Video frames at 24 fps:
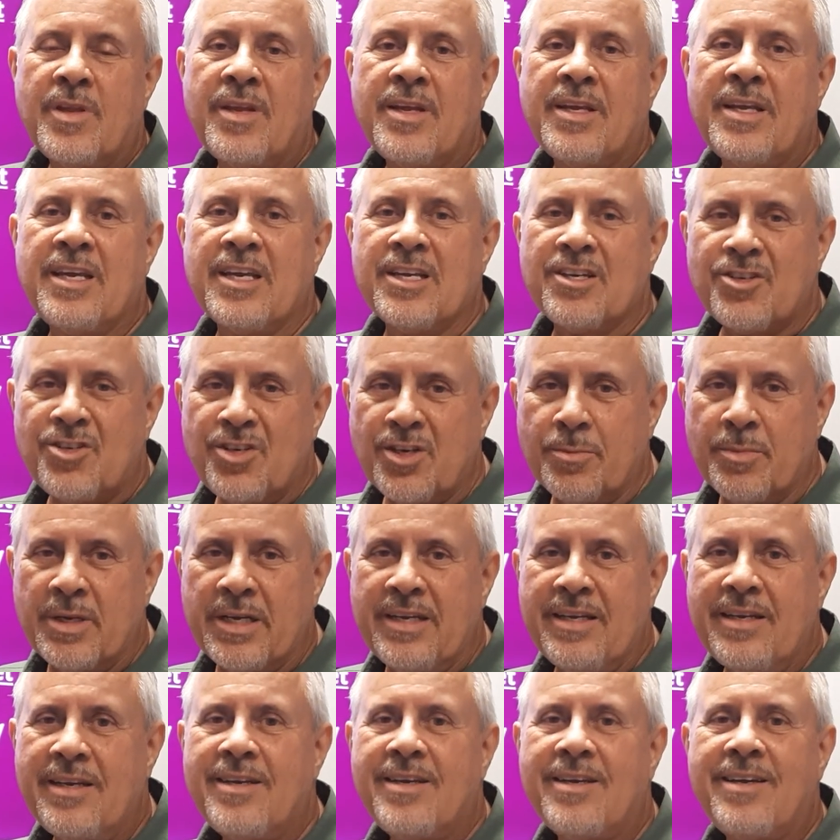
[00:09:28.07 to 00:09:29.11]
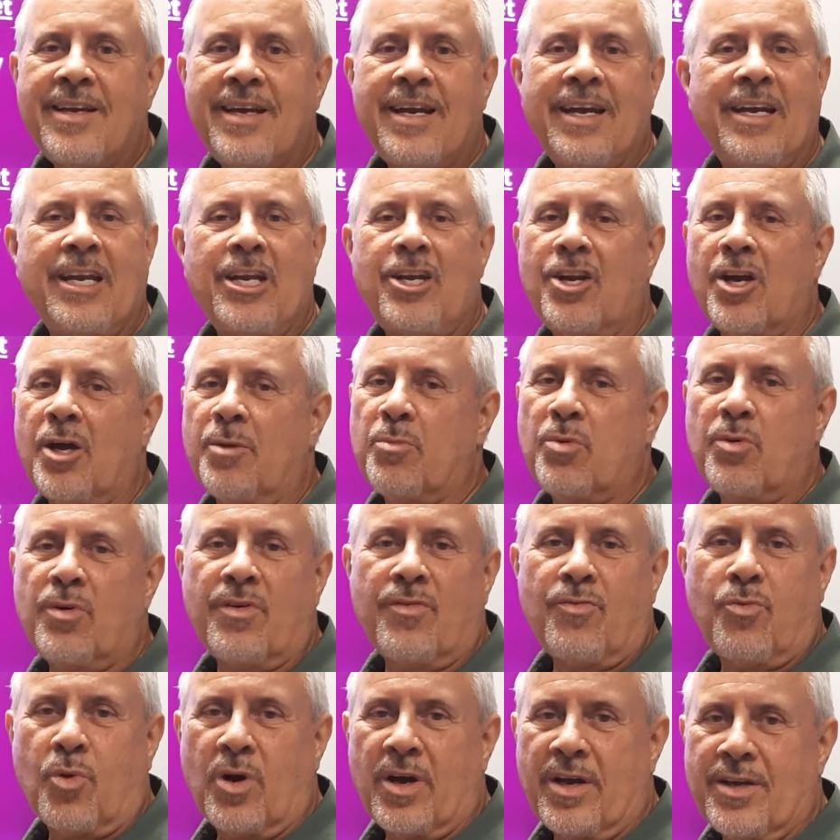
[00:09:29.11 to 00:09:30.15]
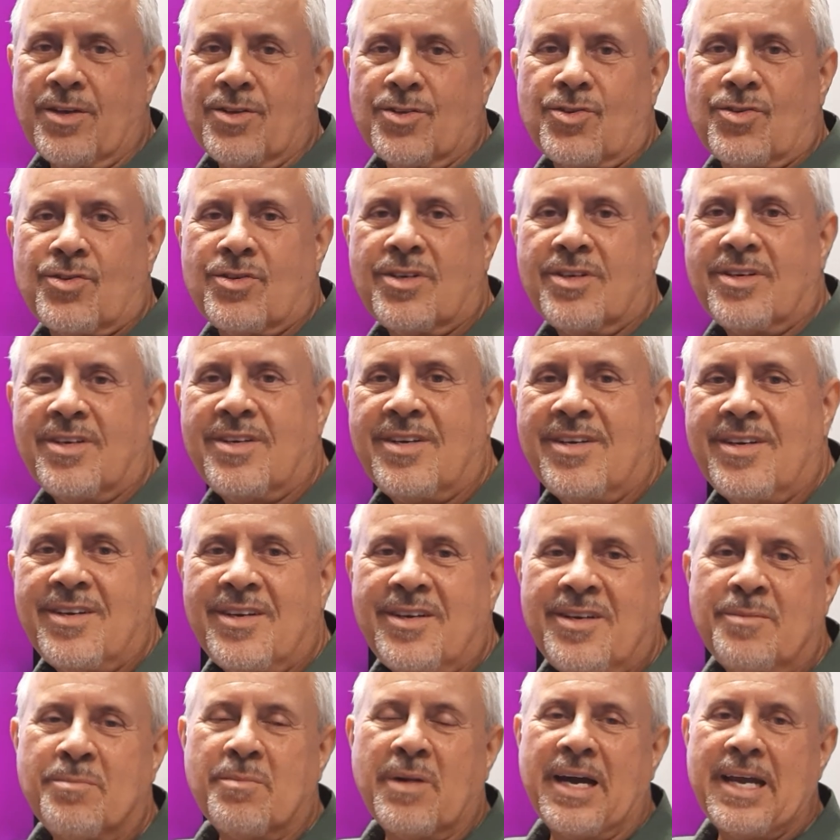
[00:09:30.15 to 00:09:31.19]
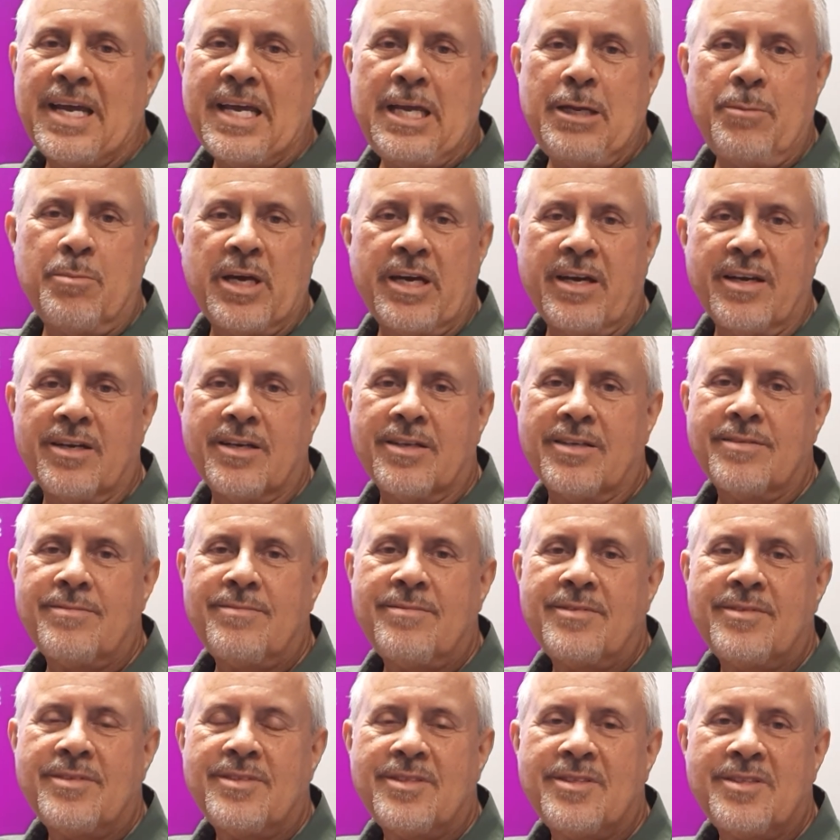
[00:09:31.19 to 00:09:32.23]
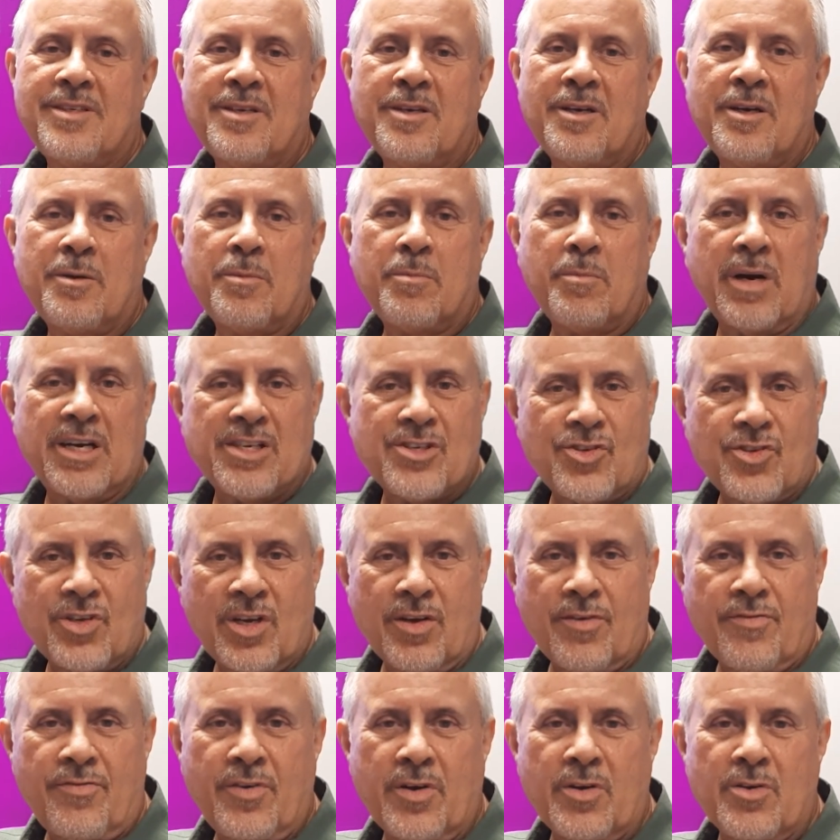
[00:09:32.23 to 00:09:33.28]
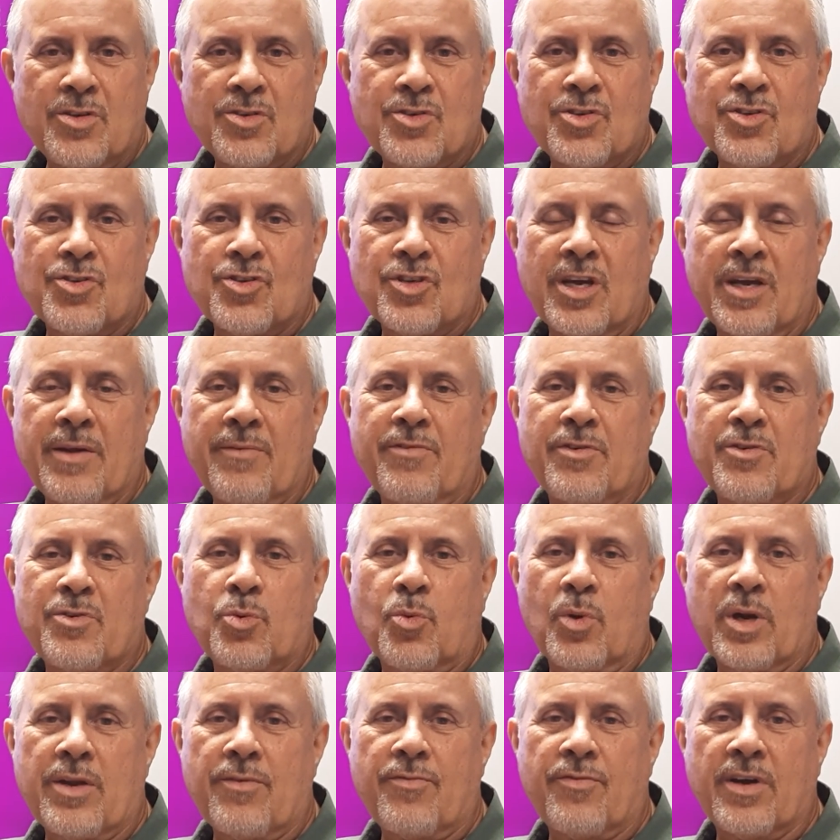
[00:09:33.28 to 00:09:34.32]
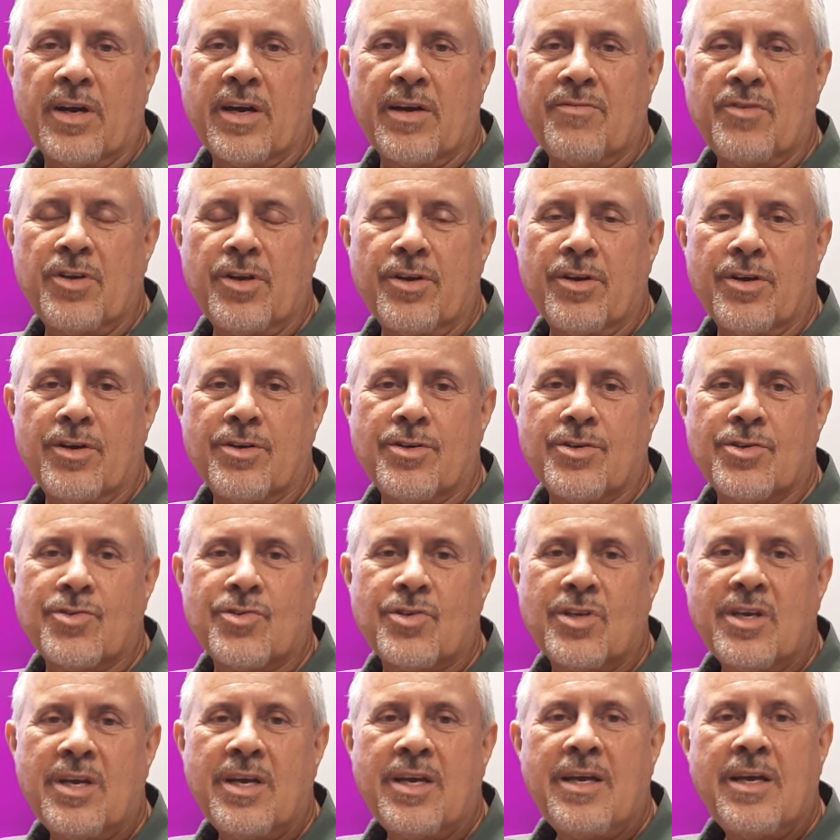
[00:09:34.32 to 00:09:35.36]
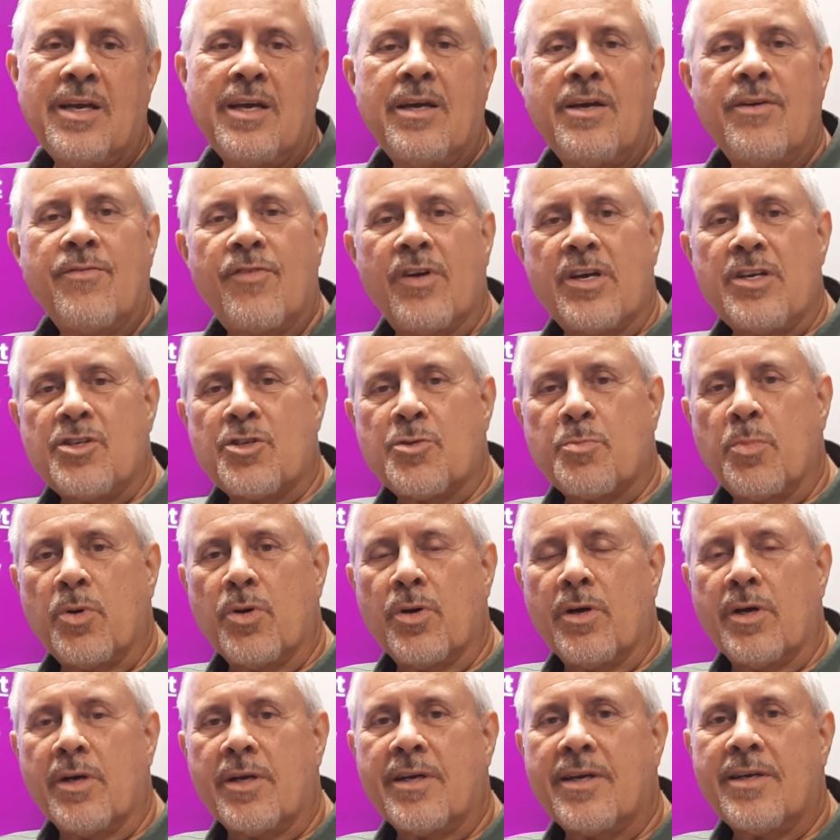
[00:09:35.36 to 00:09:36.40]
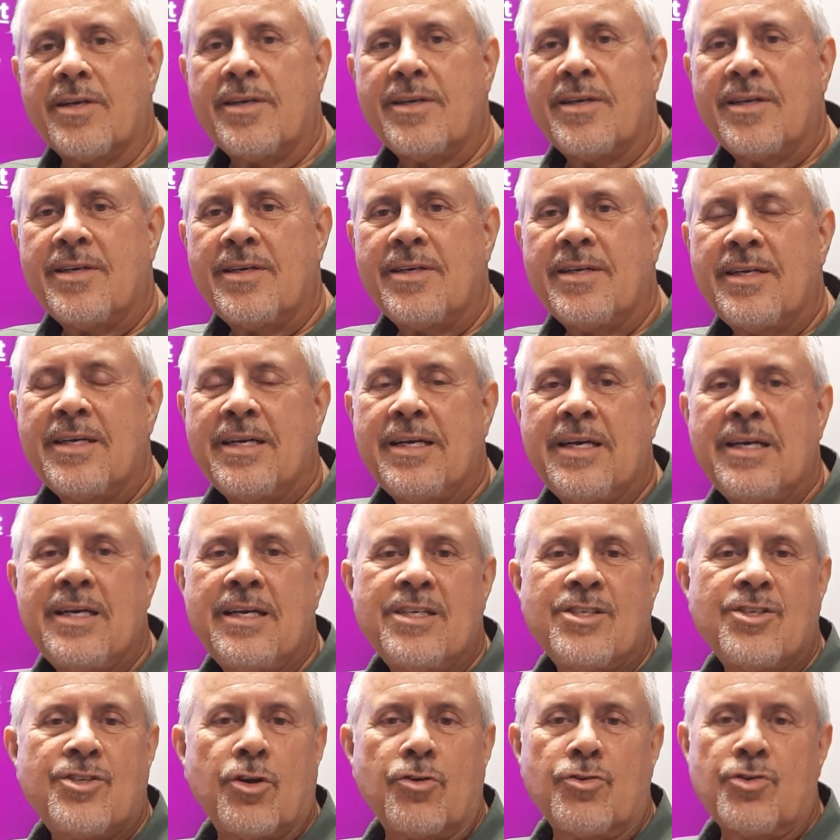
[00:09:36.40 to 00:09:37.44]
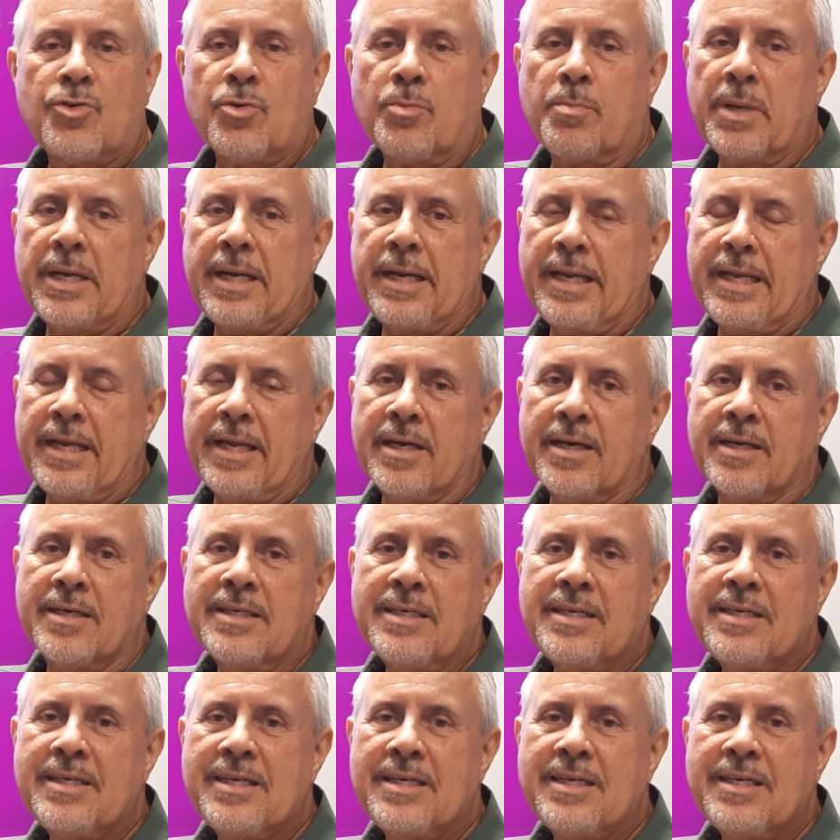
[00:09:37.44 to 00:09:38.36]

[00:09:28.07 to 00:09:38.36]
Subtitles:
Get to me any number of ways. My email, my cell phone is the same for 25 years, Facebook, social media.